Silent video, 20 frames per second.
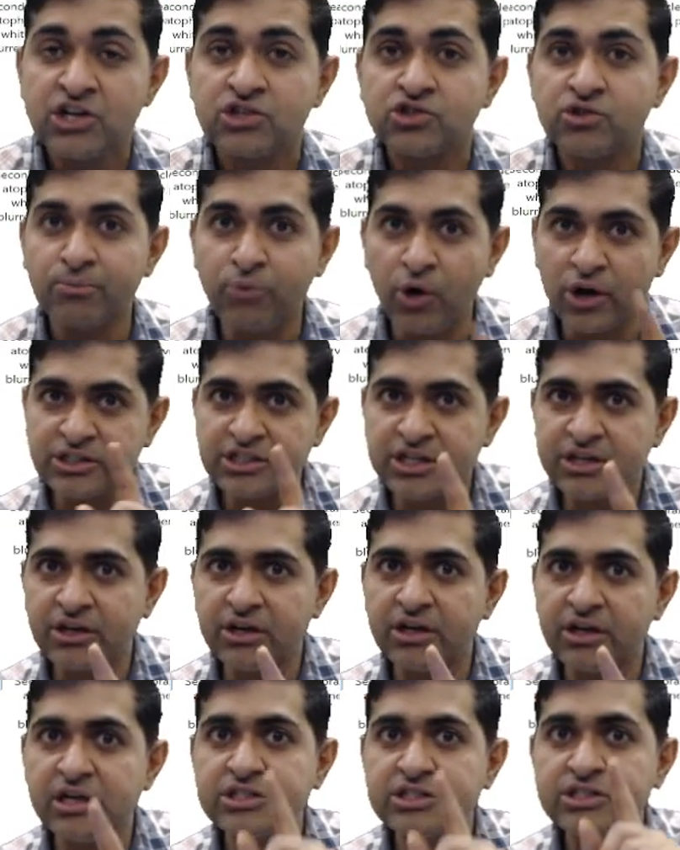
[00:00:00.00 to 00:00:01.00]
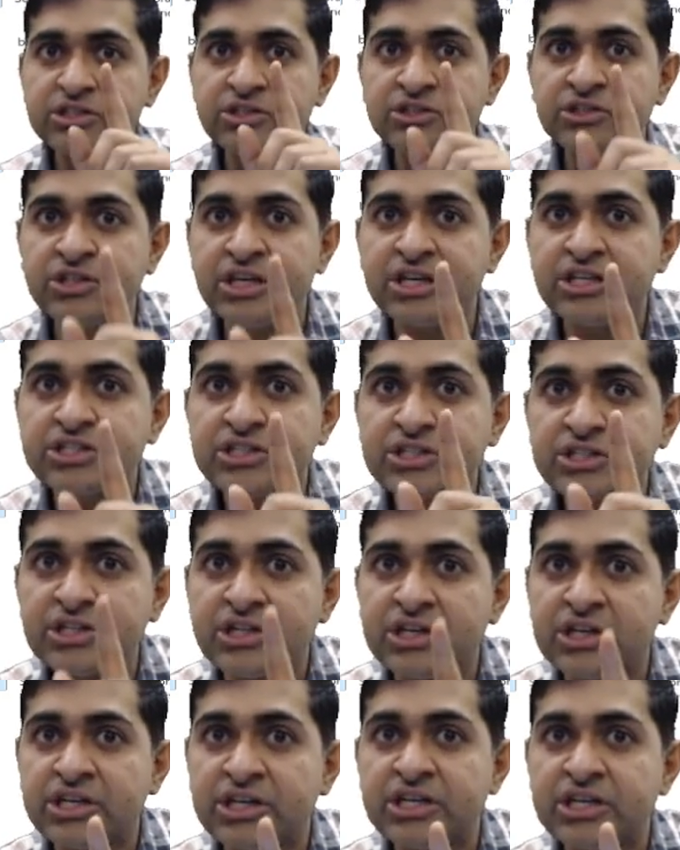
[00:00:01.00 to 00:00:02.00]
So boys and girls, this
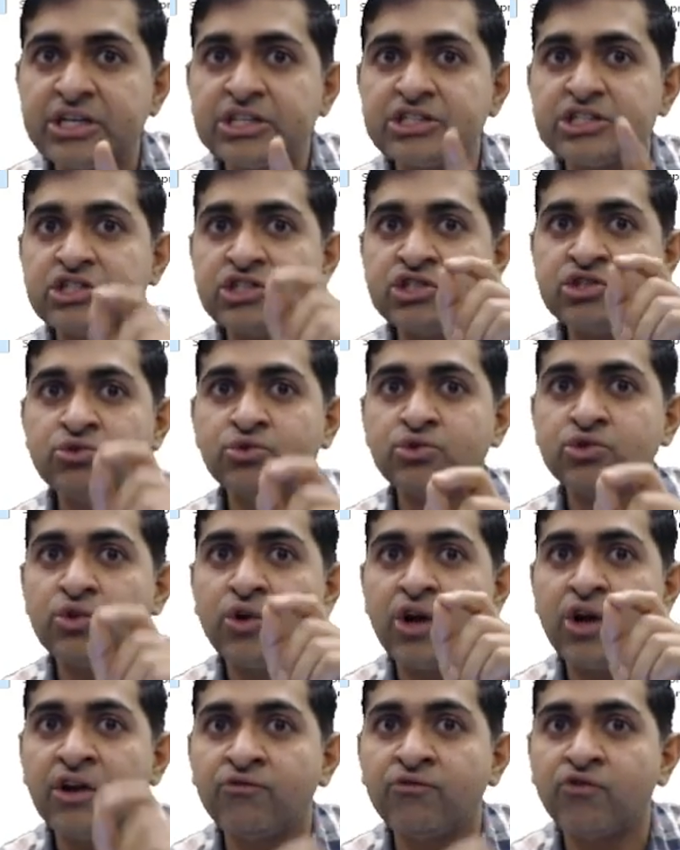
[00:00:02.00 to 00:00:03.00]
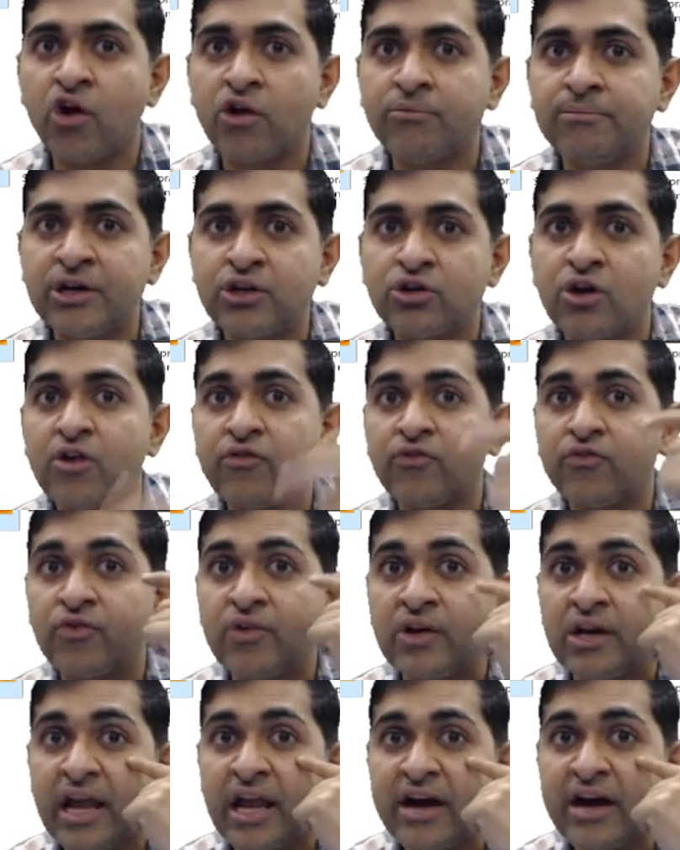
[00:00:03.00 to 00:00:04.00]
is due to involvement of
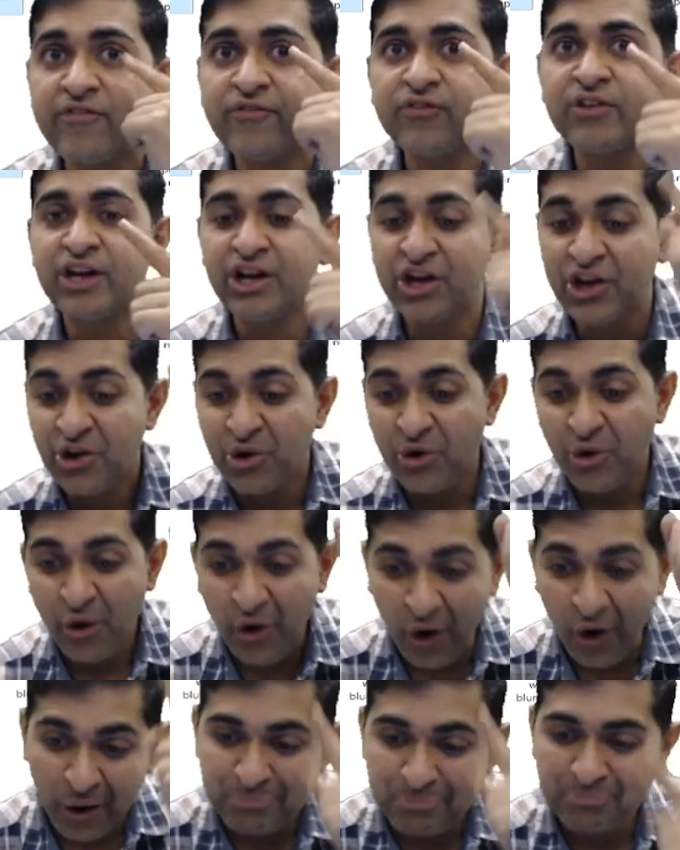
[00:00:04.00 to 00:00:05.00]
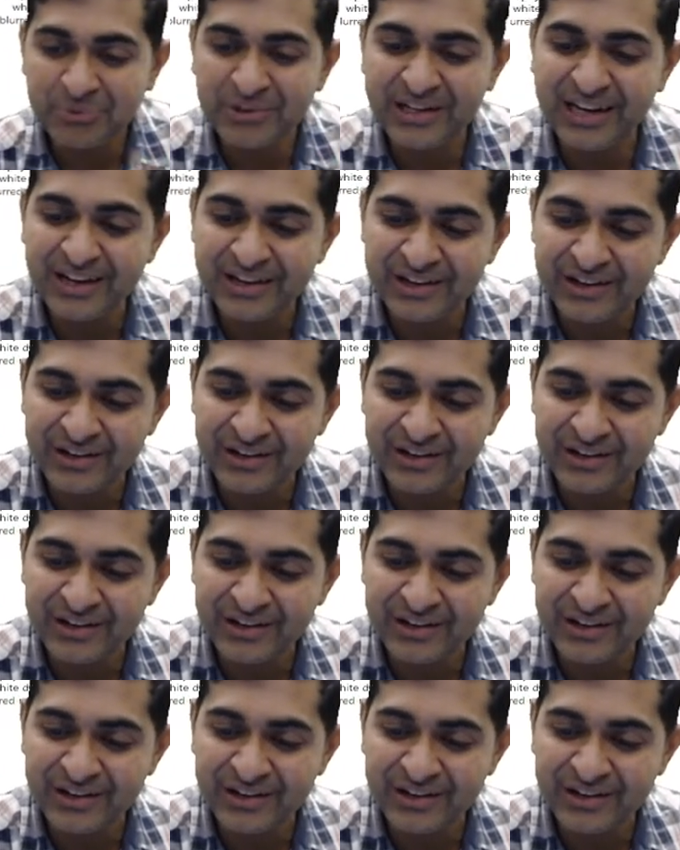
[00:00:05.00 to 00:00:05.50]
left optic